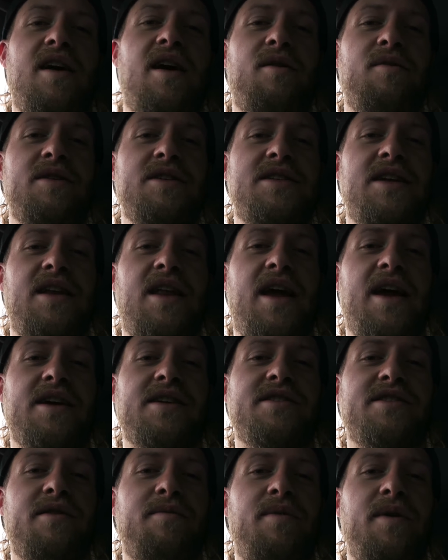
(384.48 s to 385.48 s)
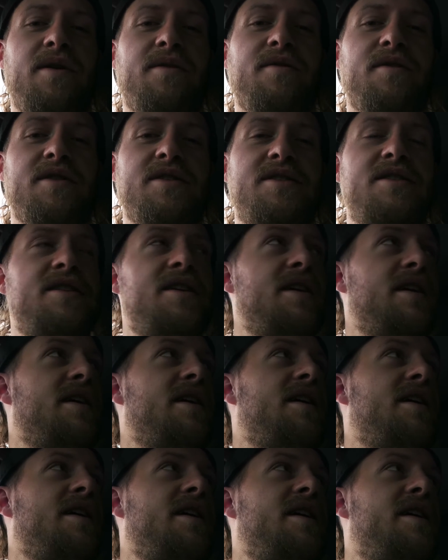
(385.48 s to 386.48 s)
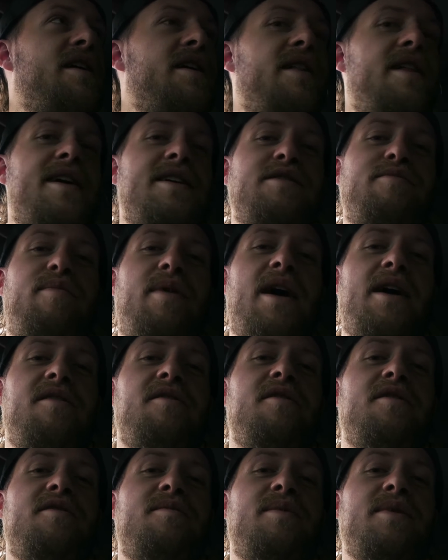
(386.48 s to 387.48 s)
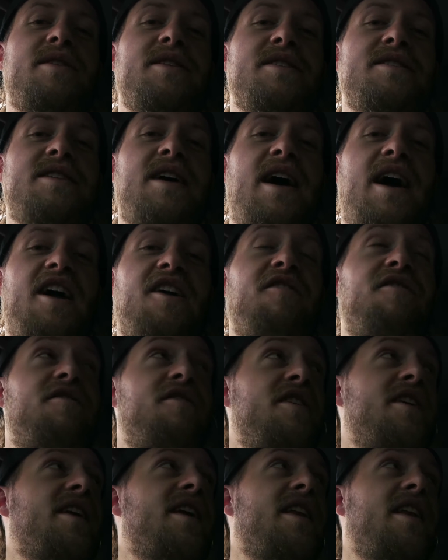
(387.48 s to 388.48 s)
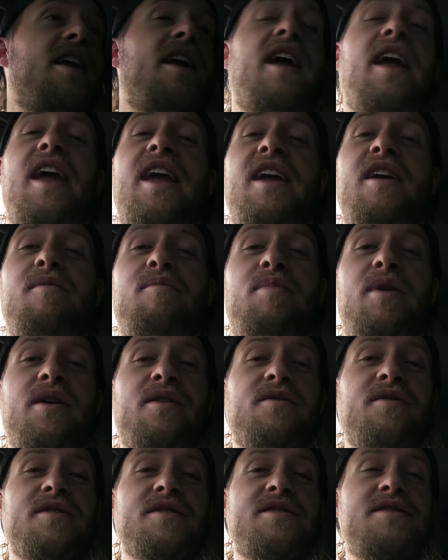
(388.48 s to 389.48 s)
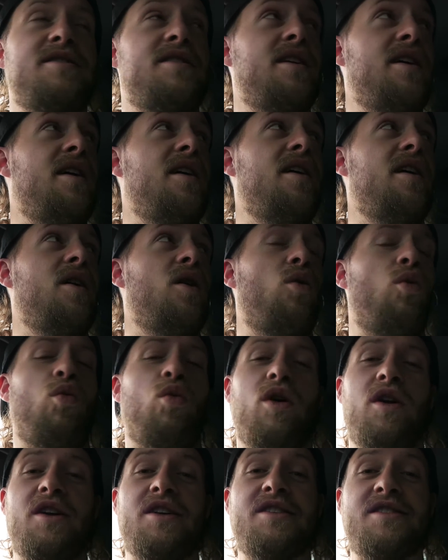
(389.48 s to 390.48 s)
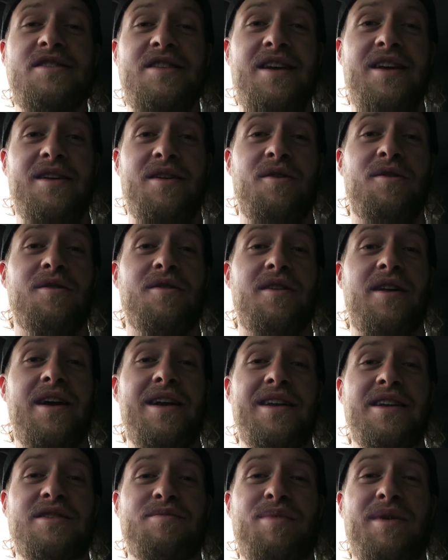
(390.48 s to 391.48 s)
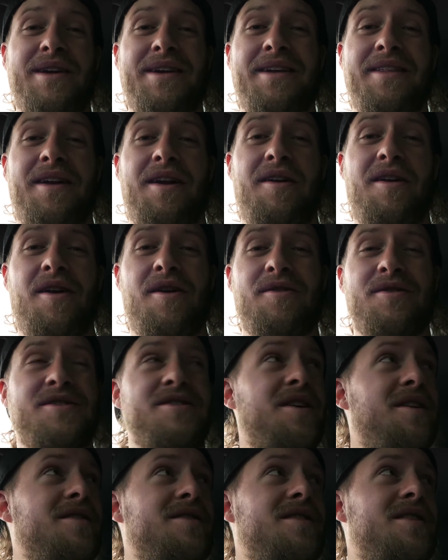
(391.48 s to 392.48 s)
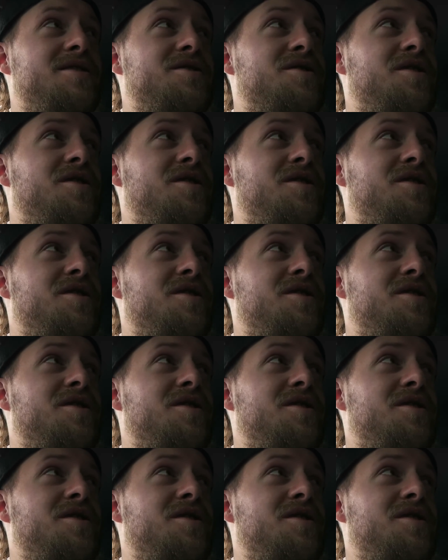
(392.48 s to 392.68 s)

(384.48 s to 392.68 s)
thought we said extra pickles. That's bad news because I freaking hate pickles. Worse than old ladies picking when I was on the